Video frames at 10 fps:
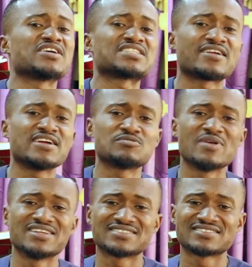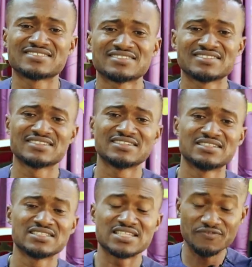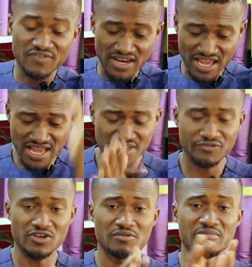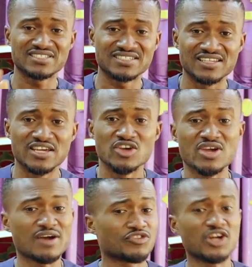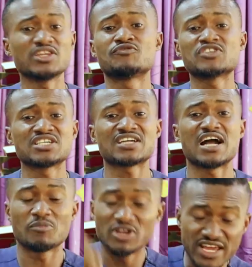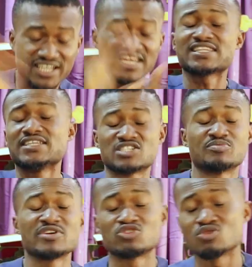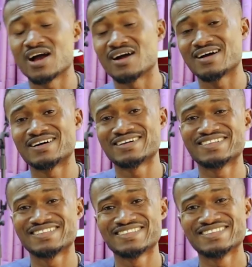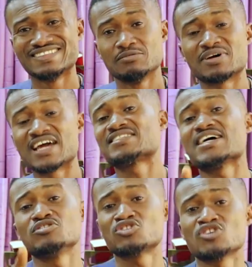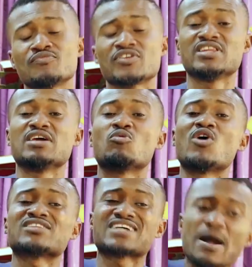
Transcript: first arrangement. Say, Father, I ask for your mercy. You have done the physical but neglected the spiritual. But I tell you something, what